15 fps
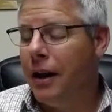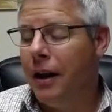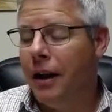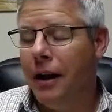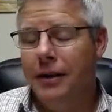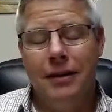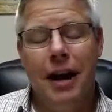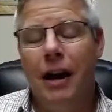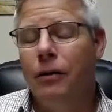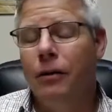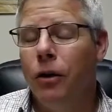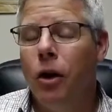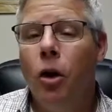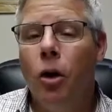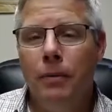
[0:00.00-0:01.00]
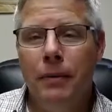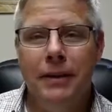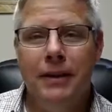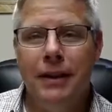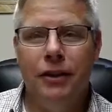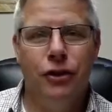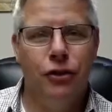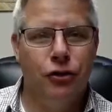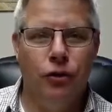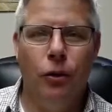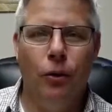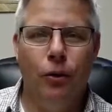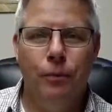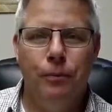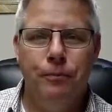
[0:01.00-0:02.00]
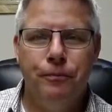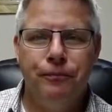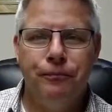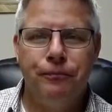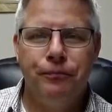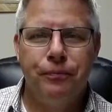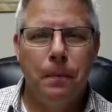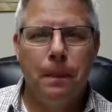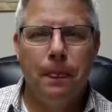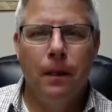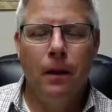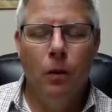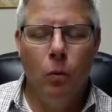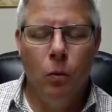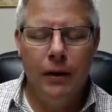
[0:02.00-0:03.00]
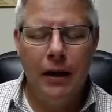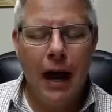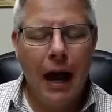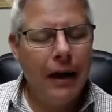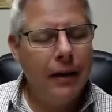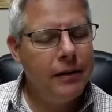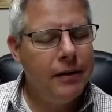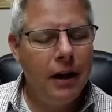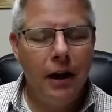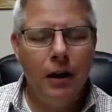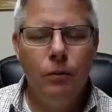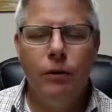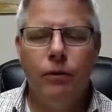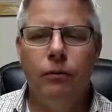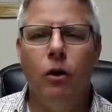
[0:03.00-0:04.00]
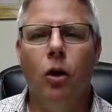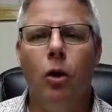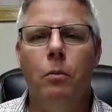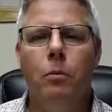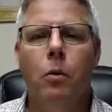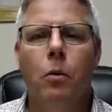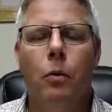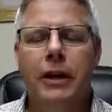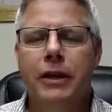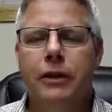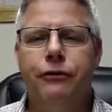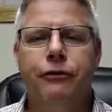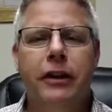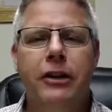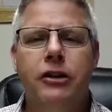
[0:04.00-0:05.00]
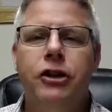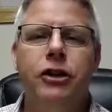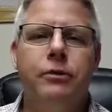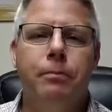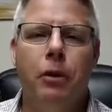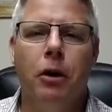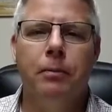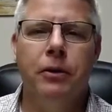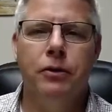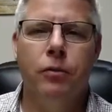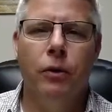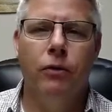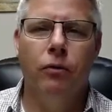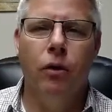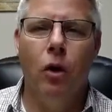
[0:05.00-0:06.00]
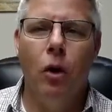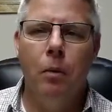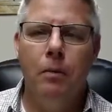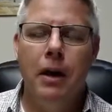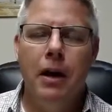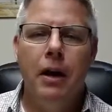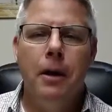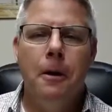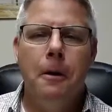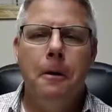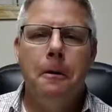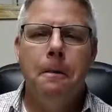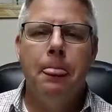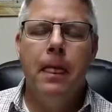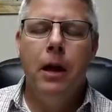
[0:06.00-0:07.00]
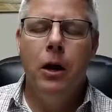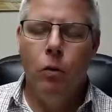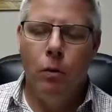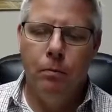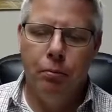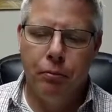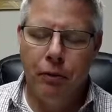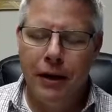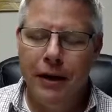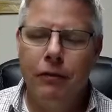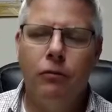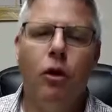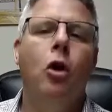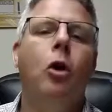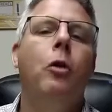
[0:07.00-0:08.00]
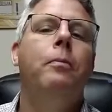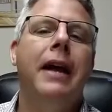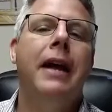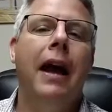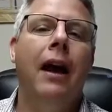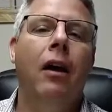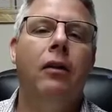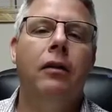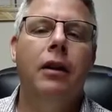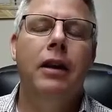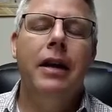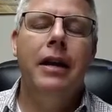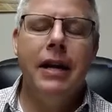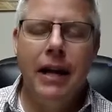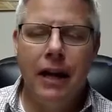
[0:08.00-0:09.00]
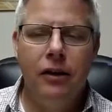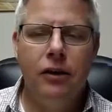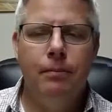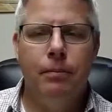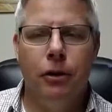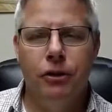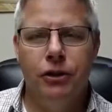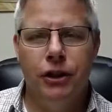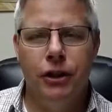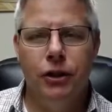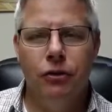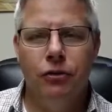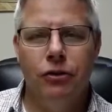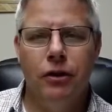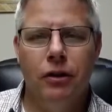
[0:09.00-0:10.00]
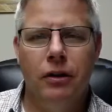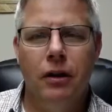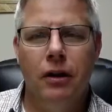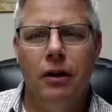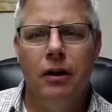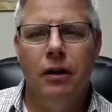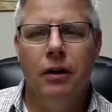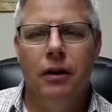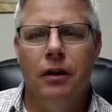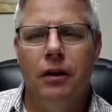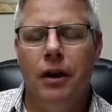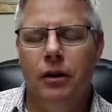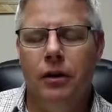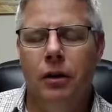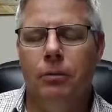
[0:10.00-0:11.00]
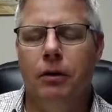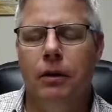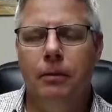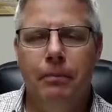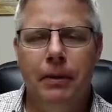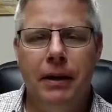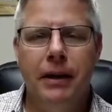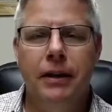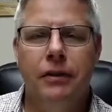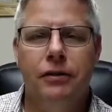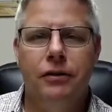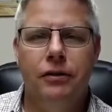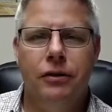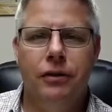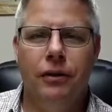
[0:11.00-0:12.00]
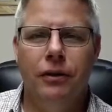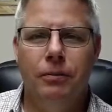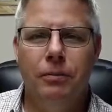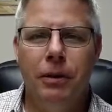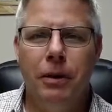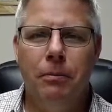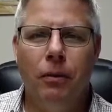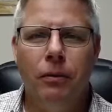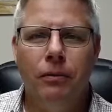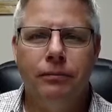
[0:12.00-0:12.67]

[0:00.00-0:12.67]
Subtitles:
It's not Rome that's in control. When God is done with Rome, when he's finished his purpose with Rome, he will bring Rome down in the persecution, and they'll bring peace to his people.